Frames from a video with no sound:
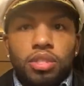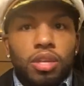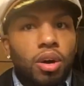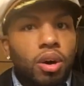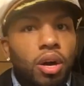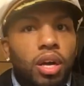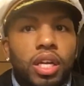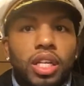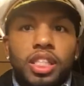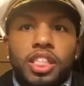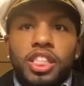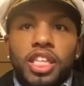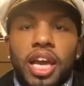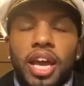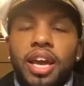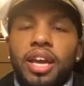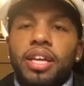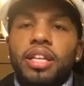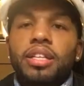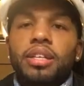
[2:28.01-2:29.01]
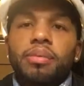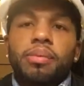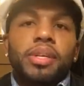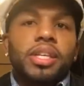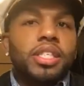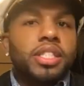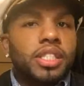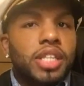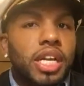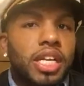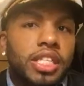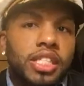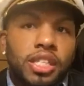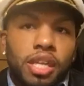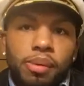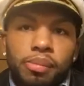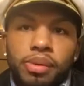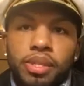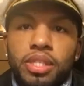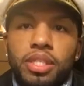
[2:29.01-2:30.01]
talking, chatting, then we exchanged
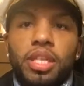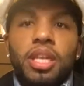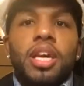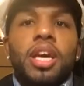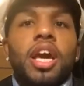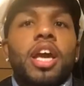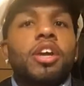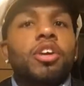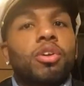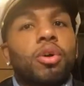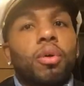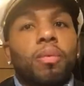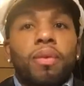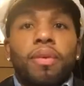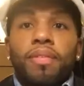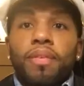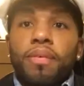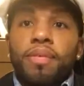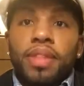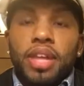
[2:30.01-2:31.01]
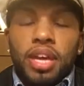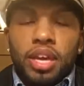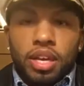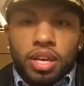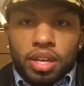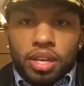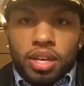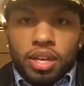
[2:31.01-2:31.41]
numbers. And, it went from there.